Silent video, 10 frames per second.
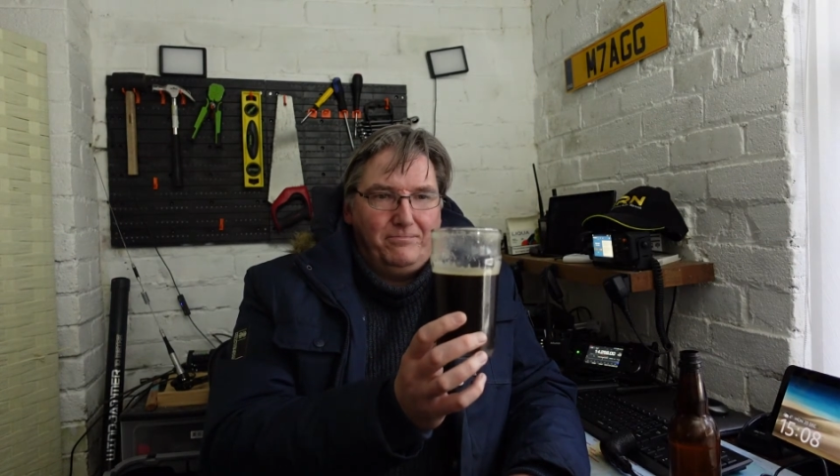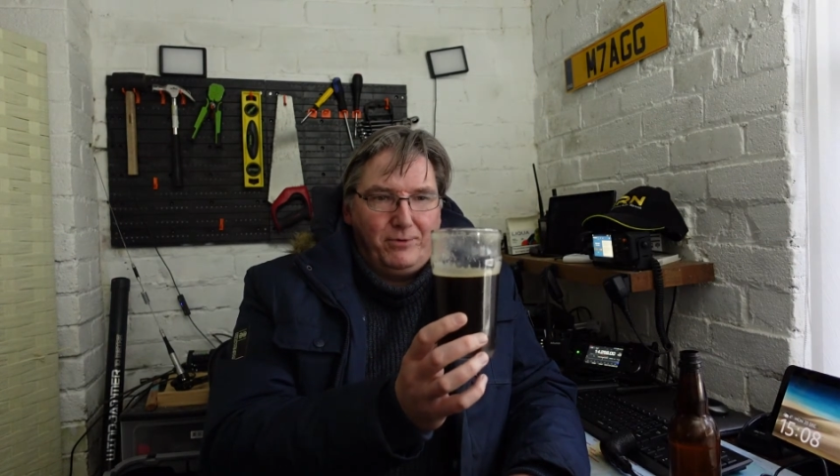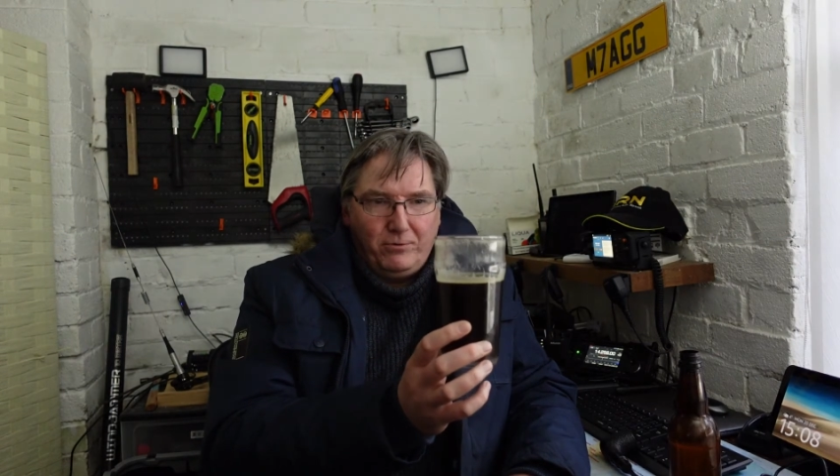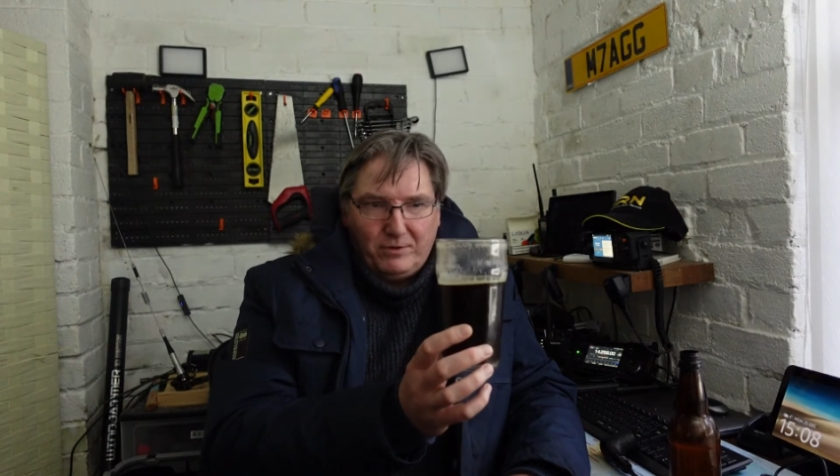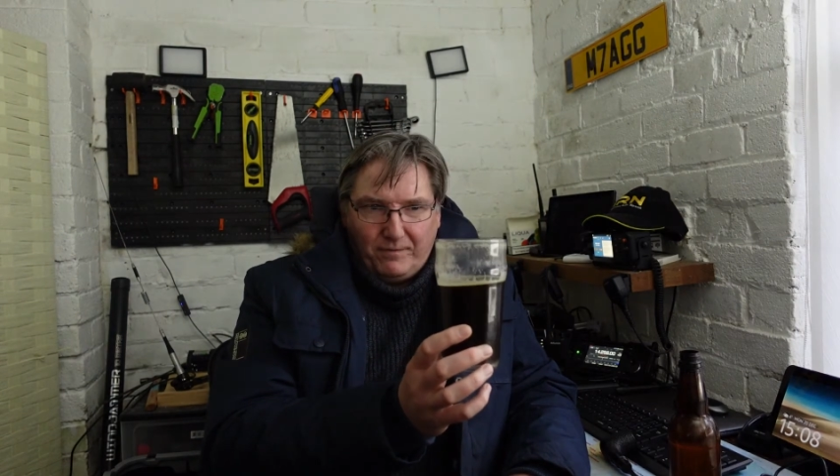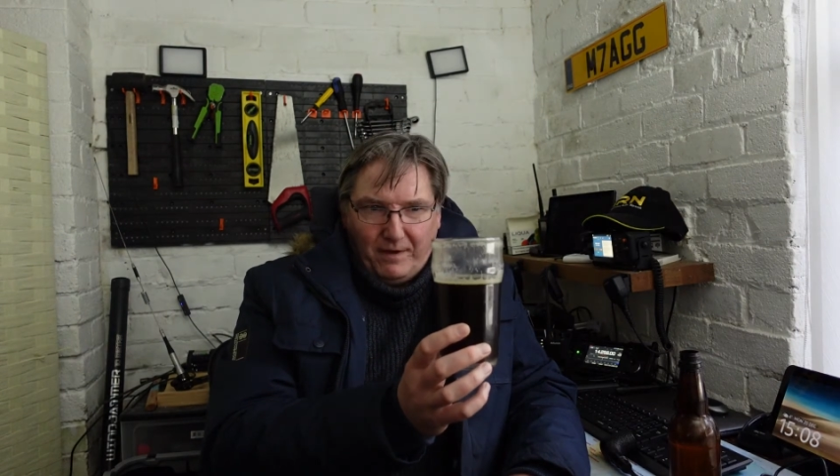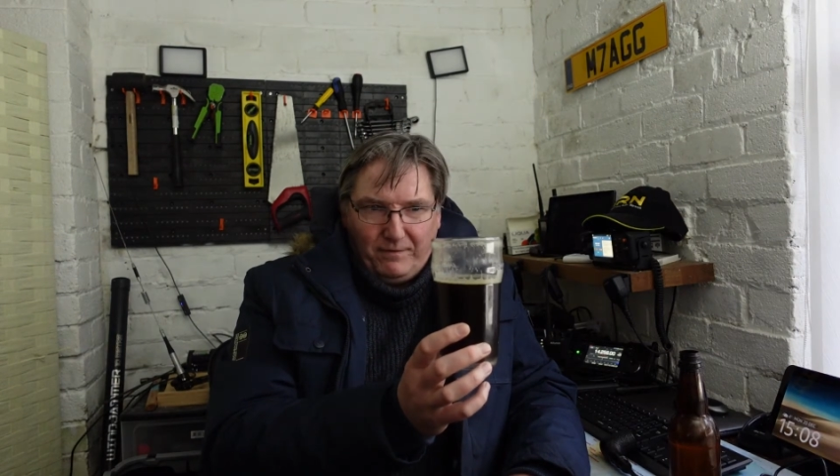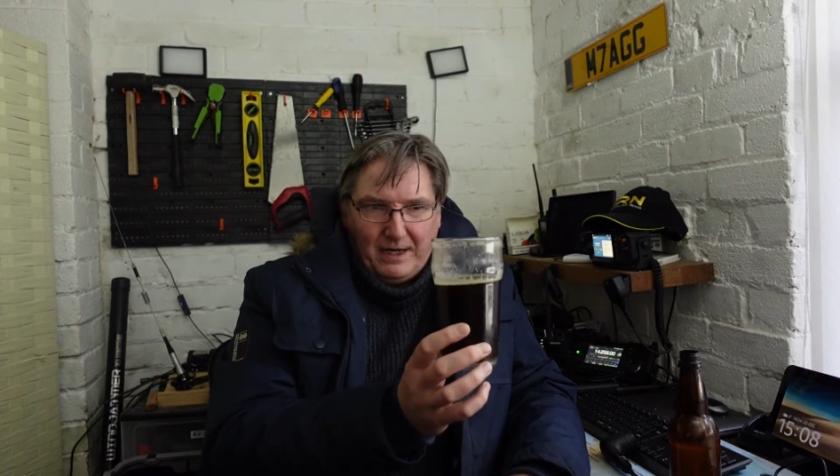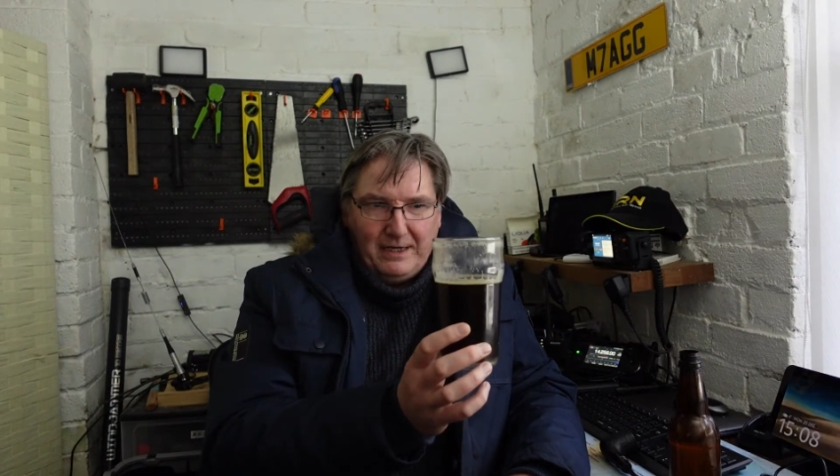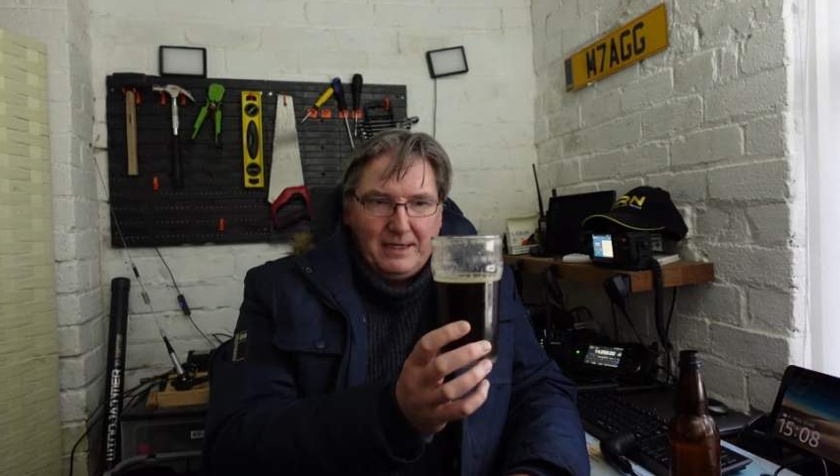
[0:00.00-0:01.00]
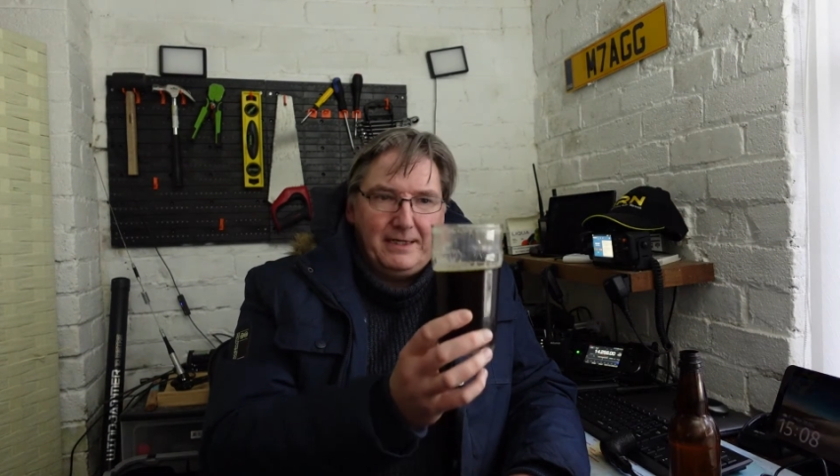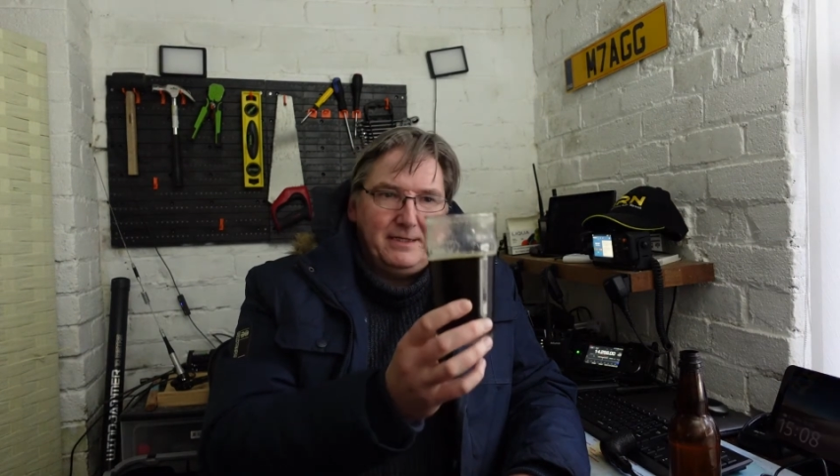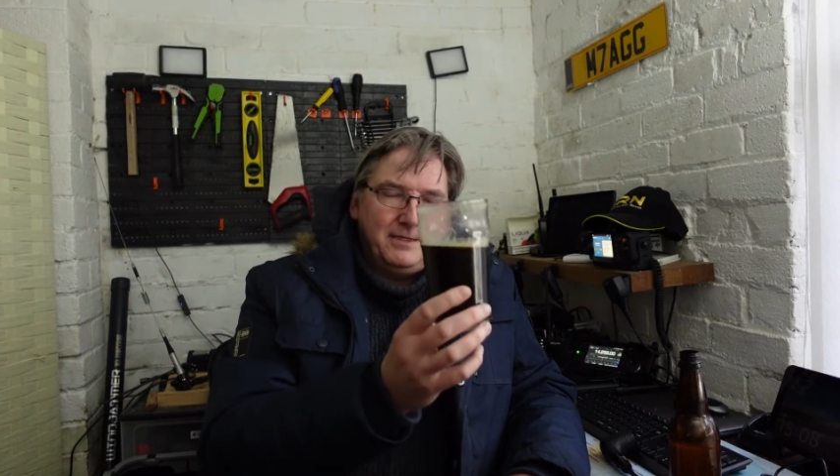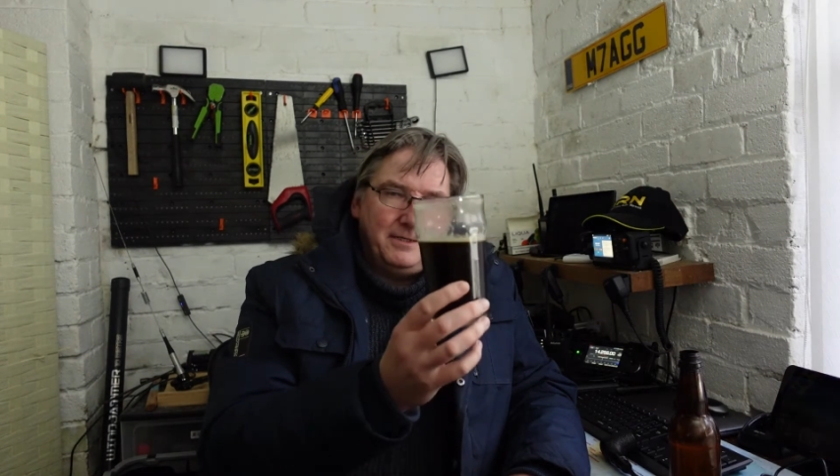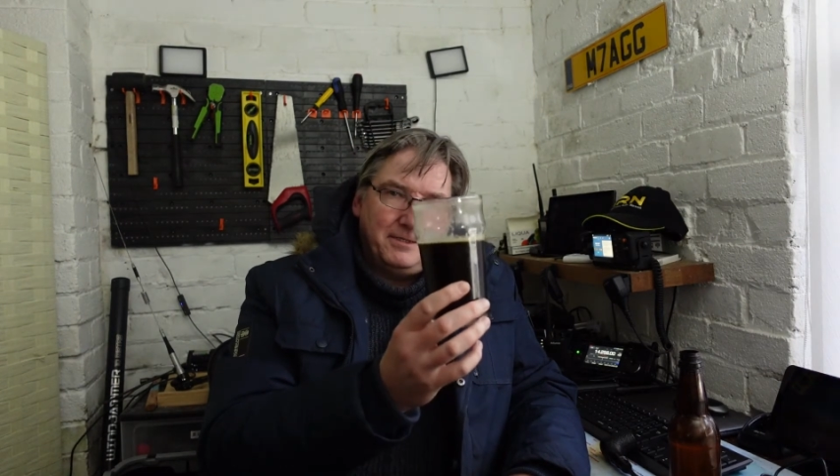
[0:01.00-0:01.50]
Brewed to 15
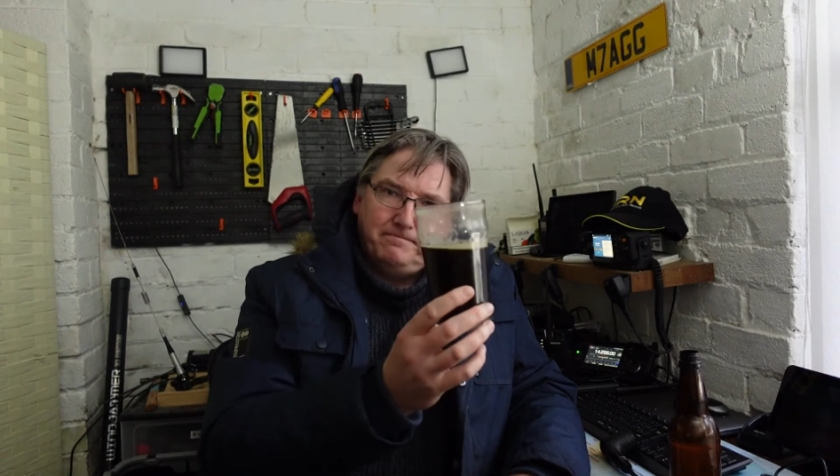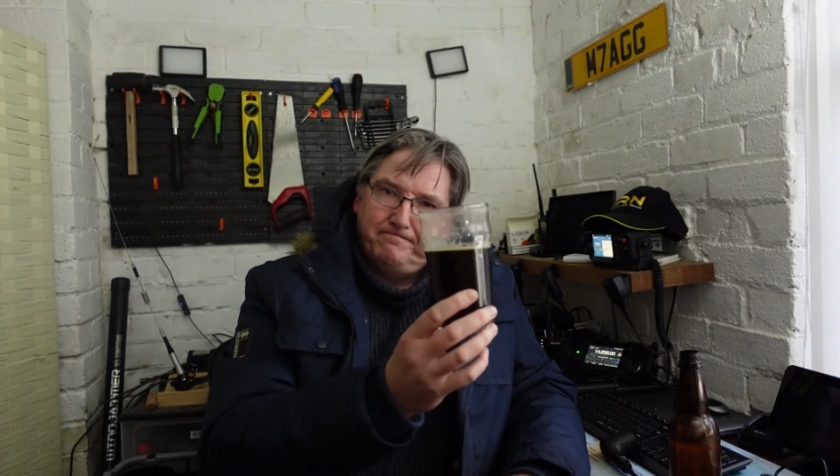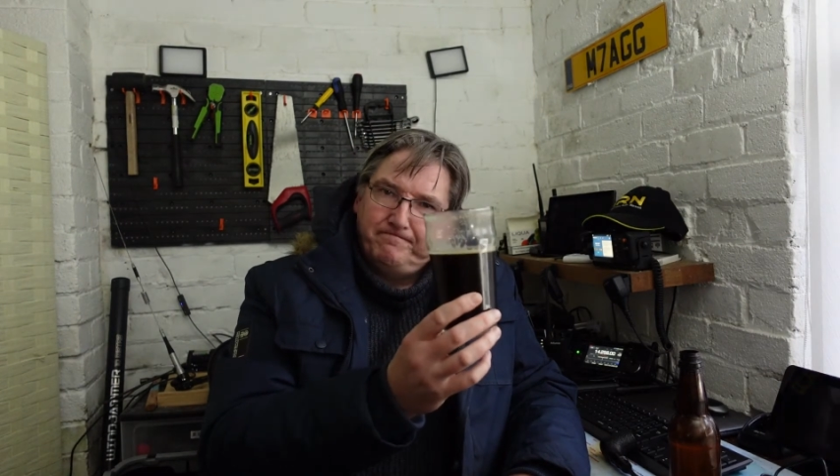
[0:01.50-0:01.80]
litres,